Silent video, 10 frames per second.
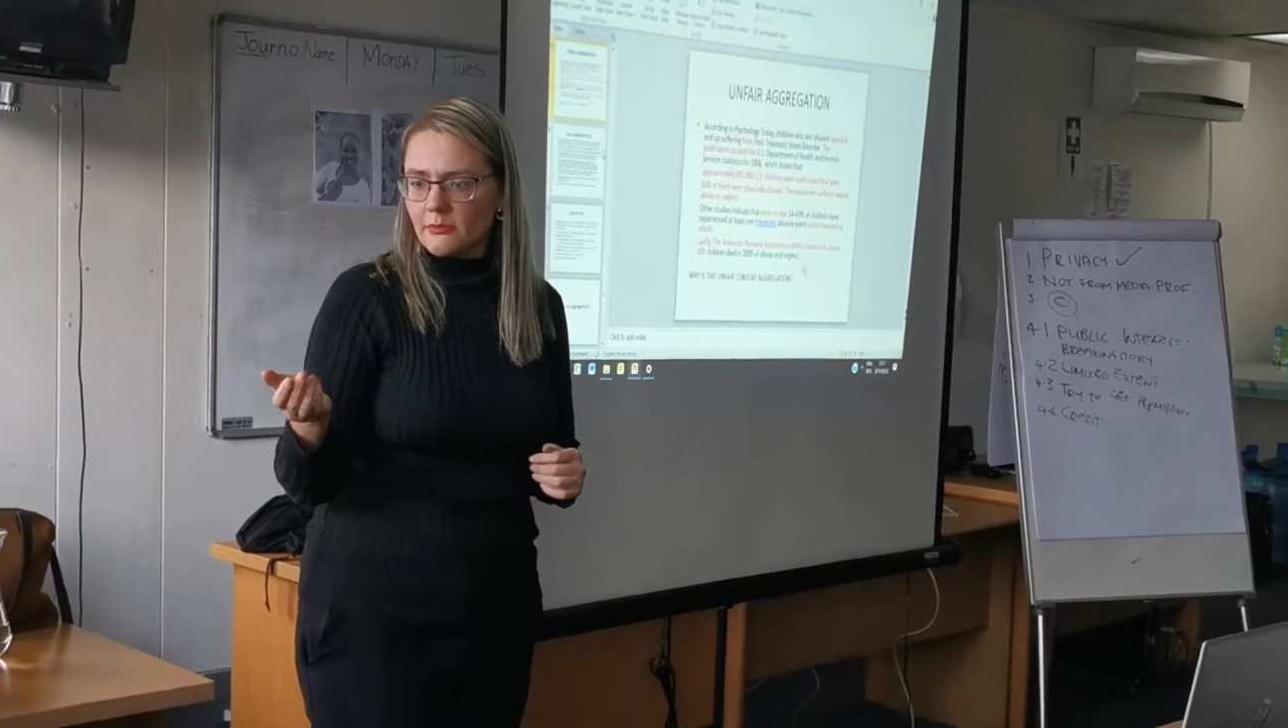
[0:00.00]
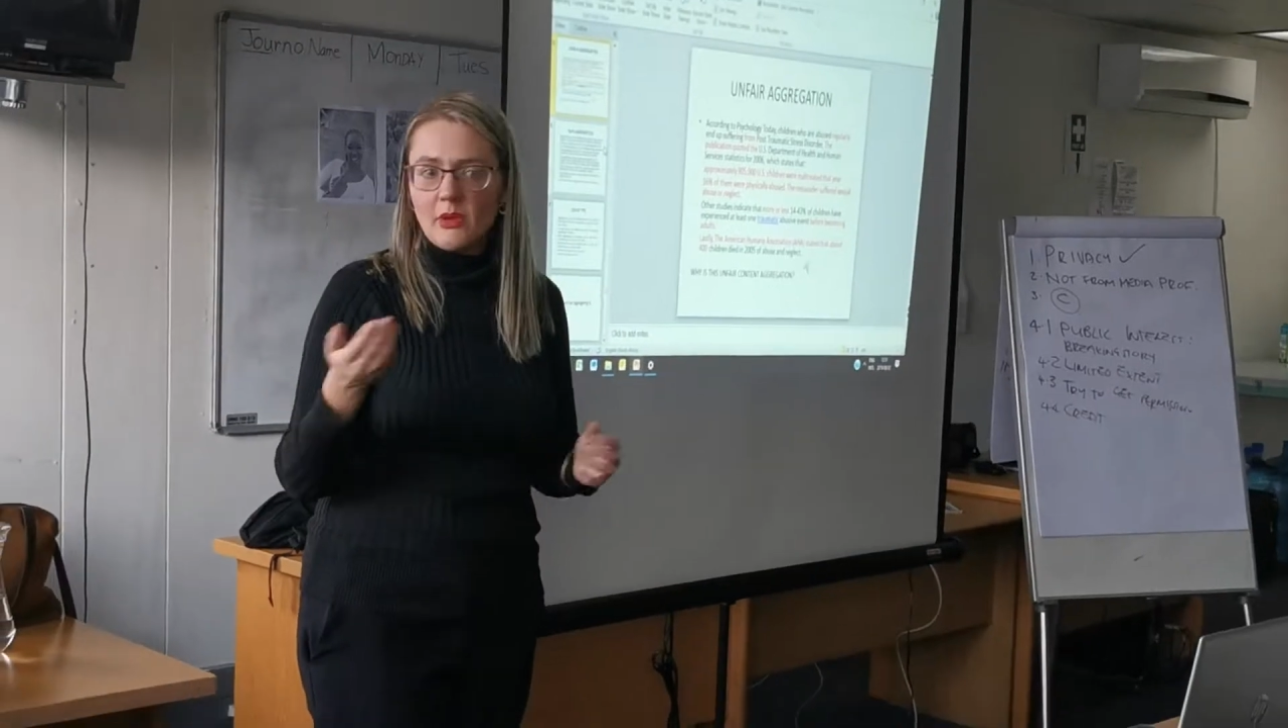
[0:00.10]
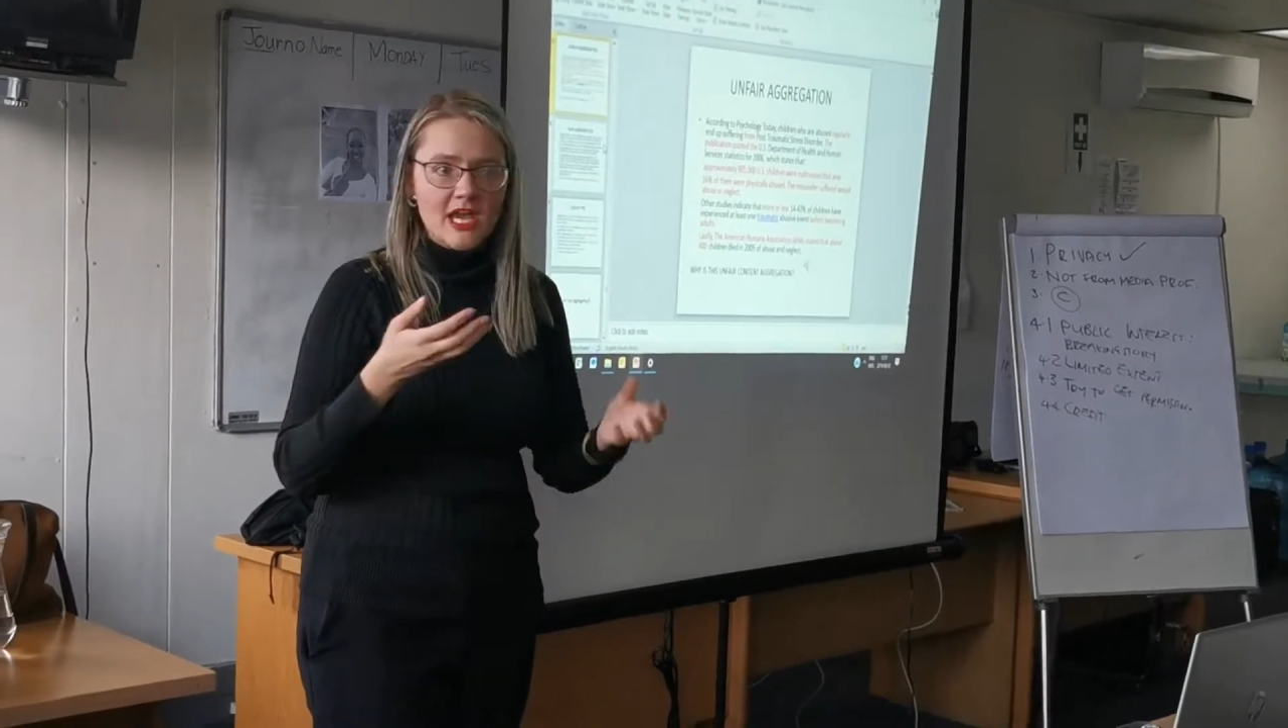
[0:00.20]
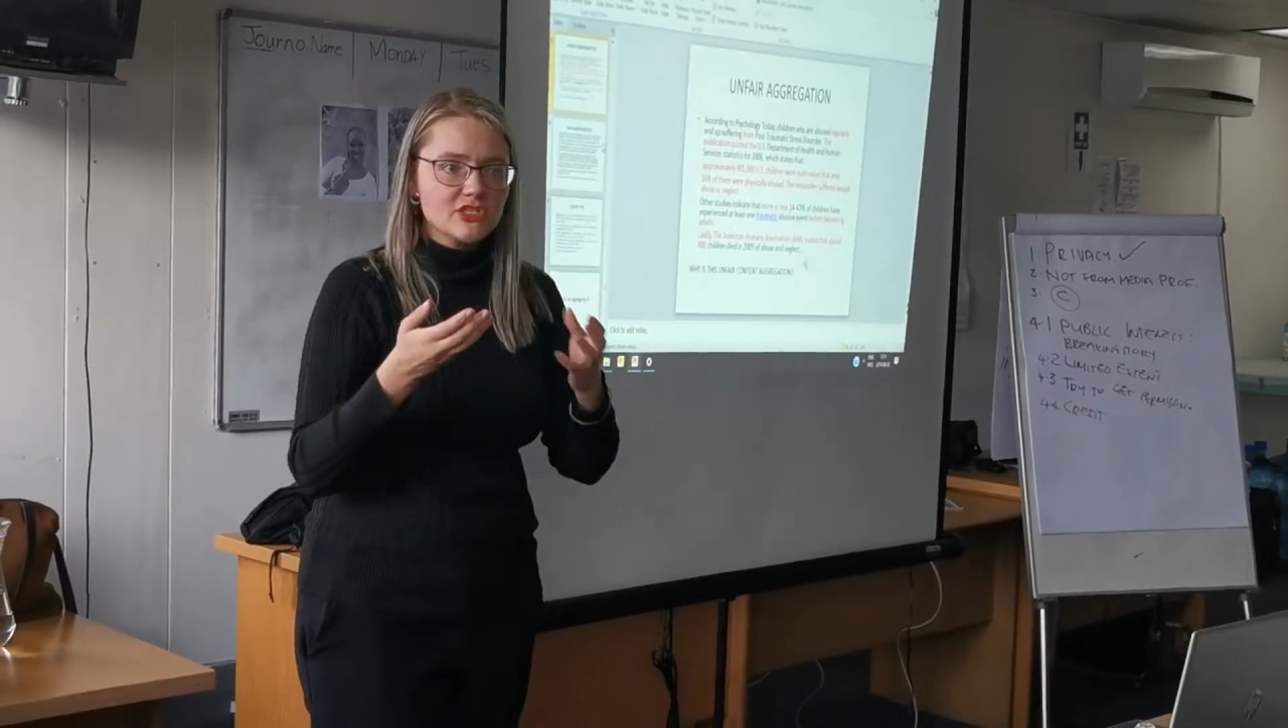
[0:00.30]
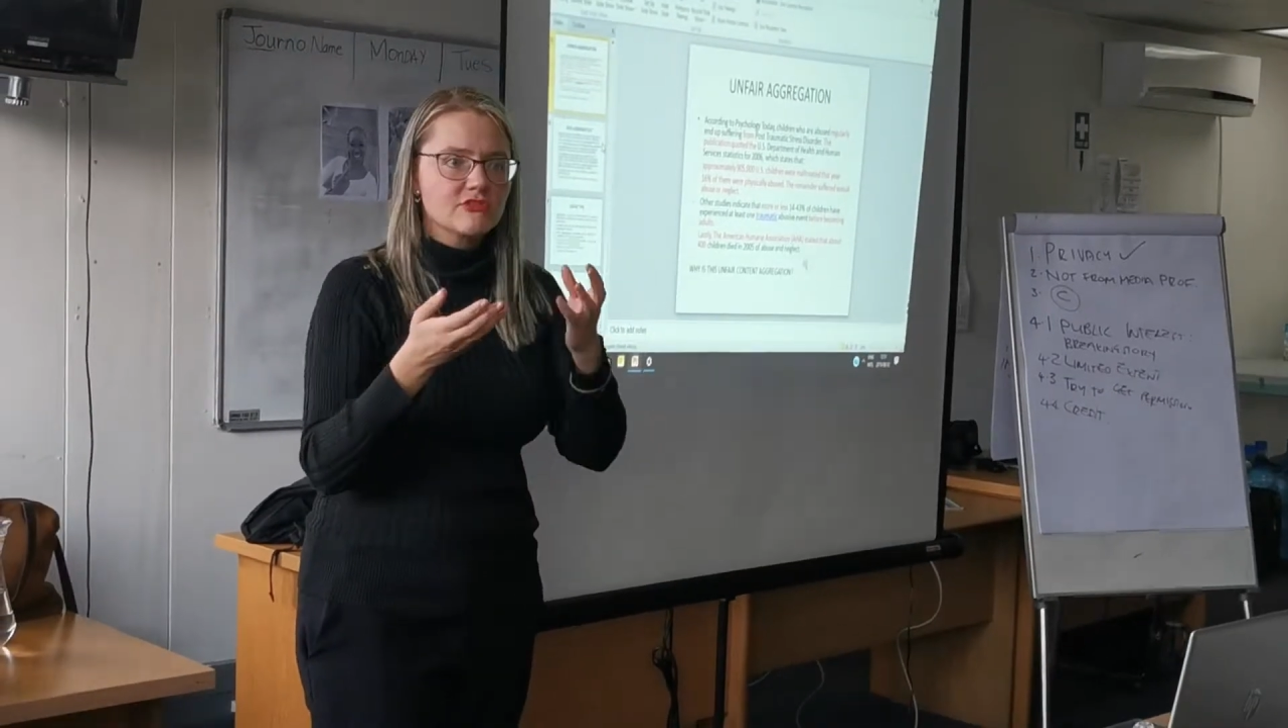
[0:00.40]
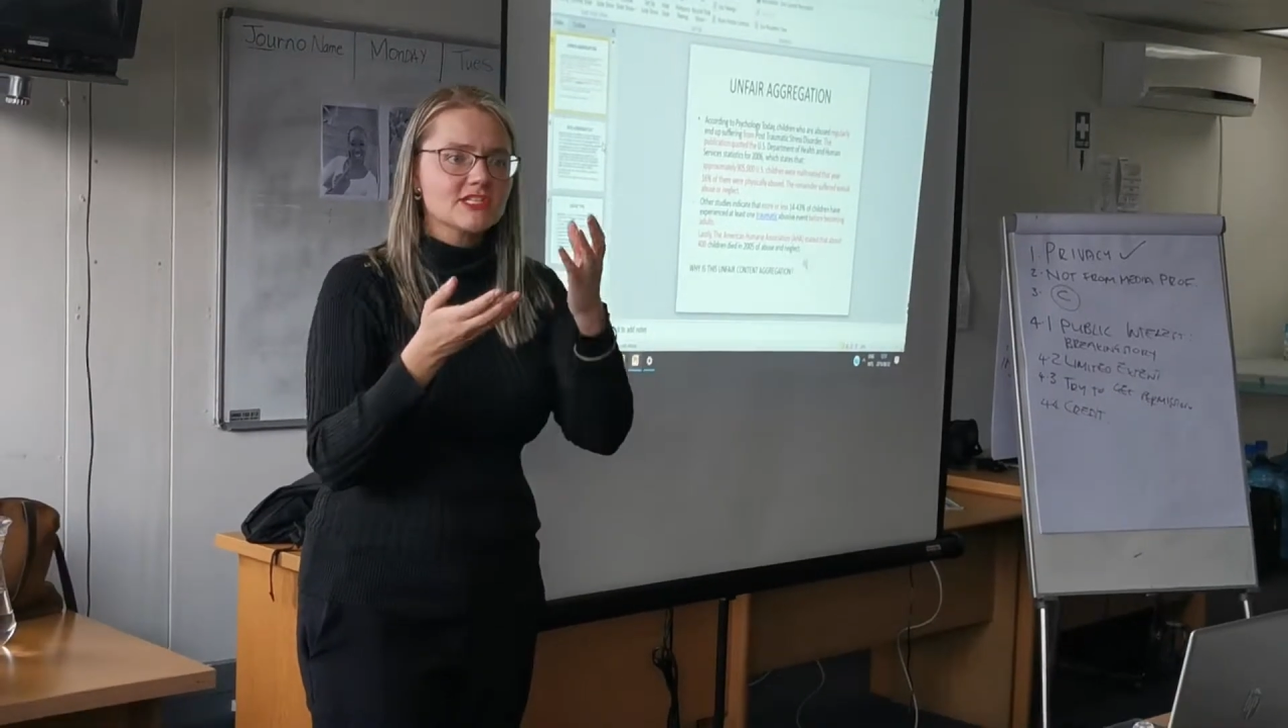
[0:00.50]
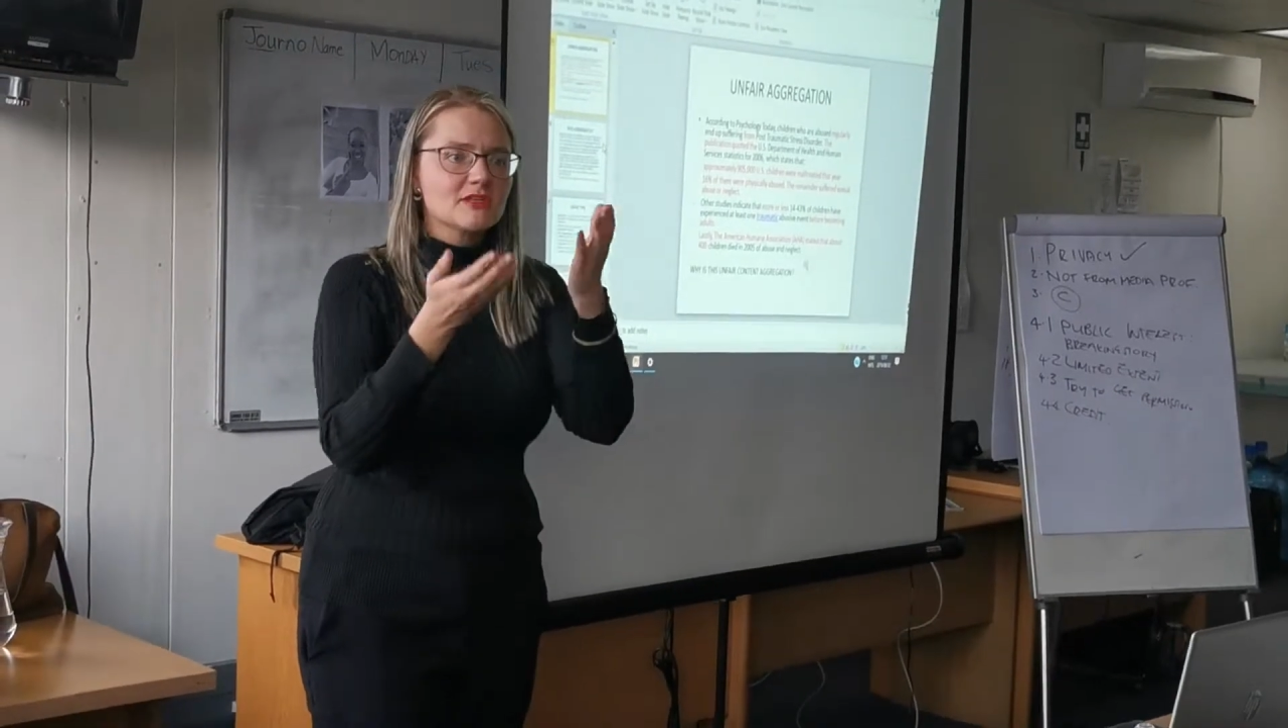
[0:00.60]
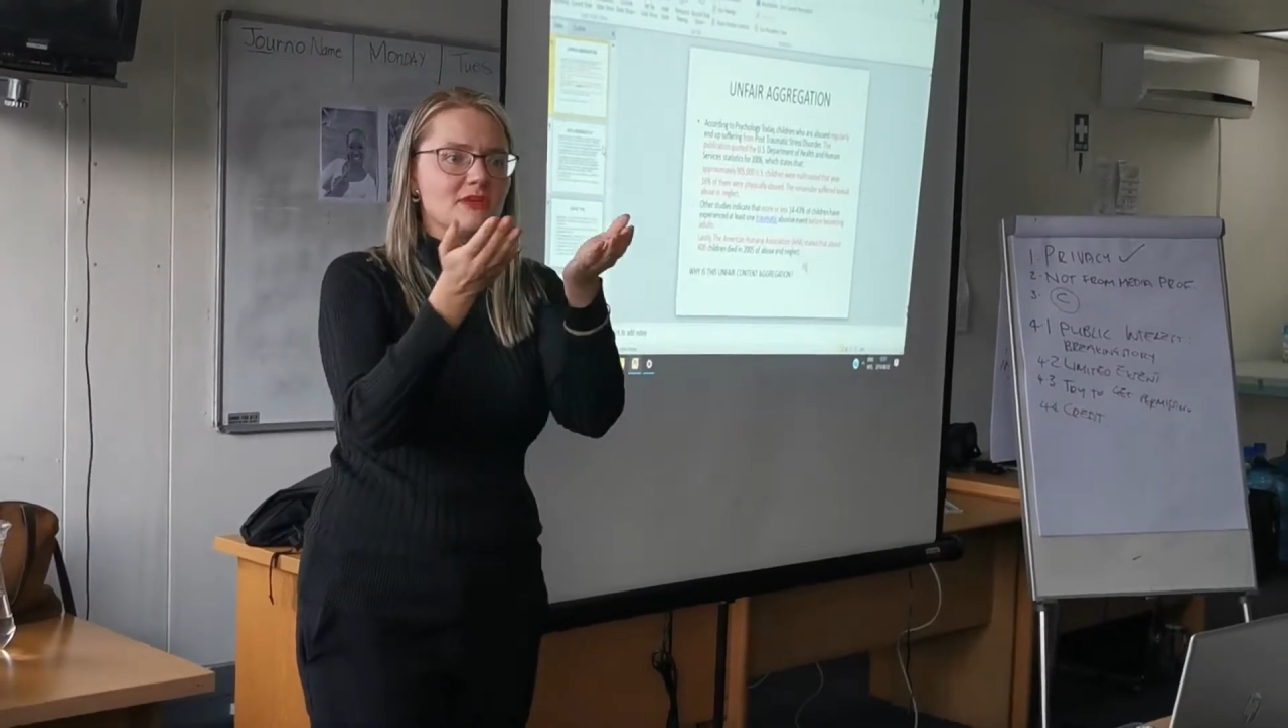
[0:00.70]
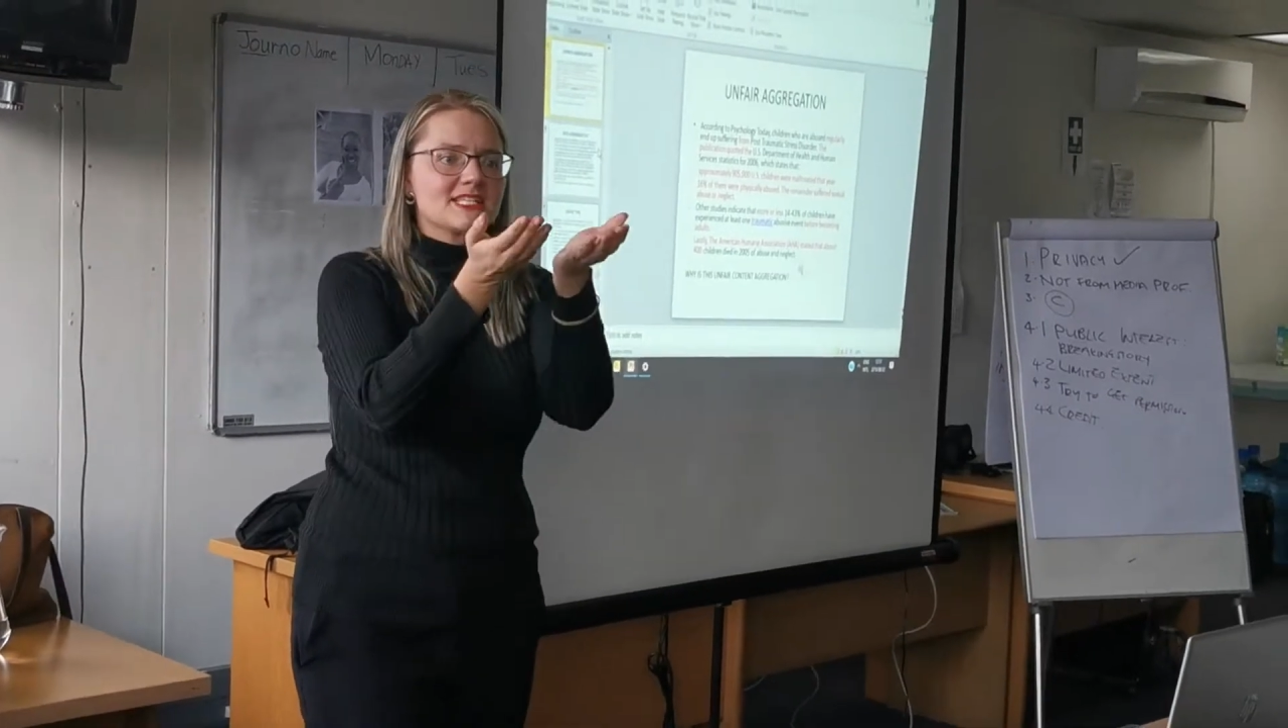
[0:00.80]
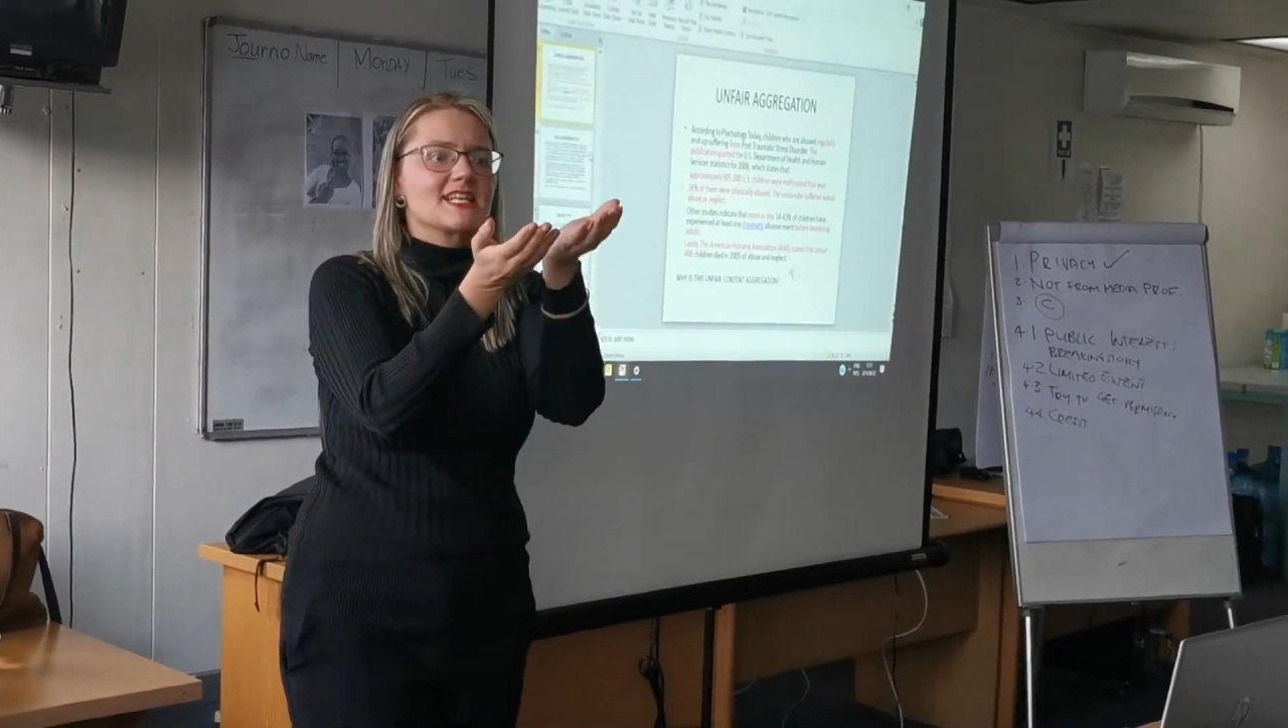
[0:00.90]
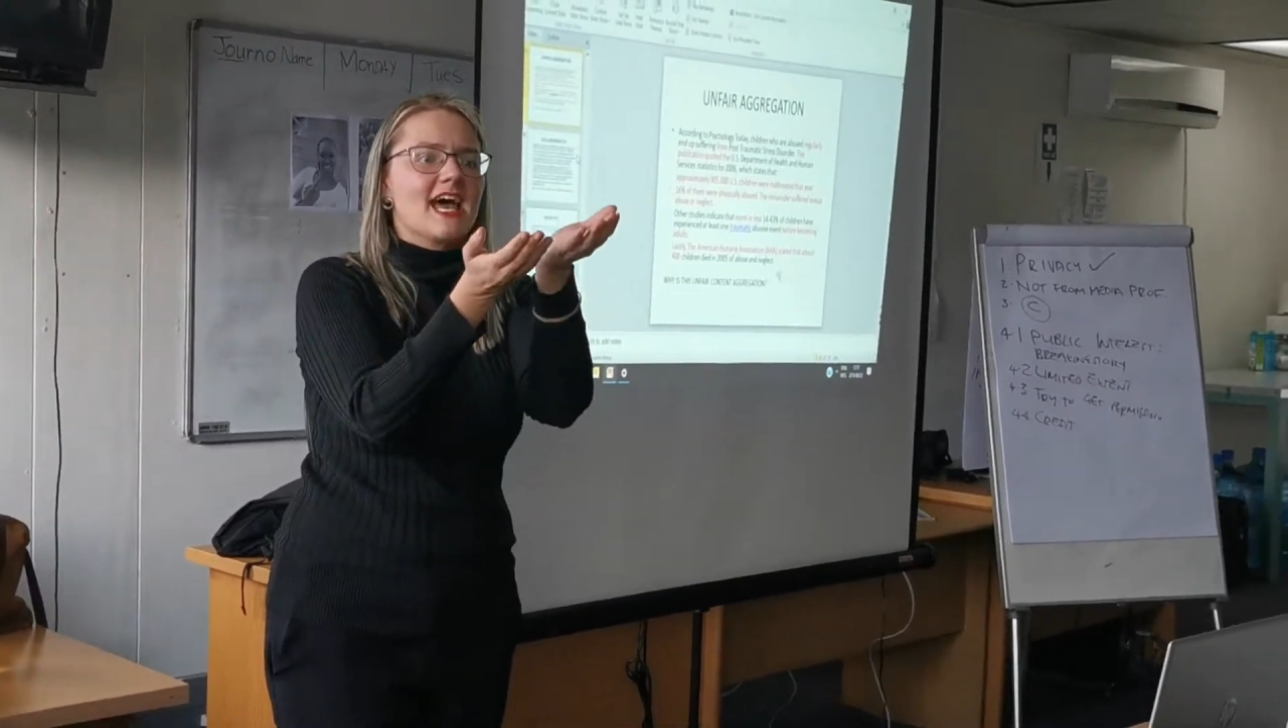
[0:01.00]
plagiarism is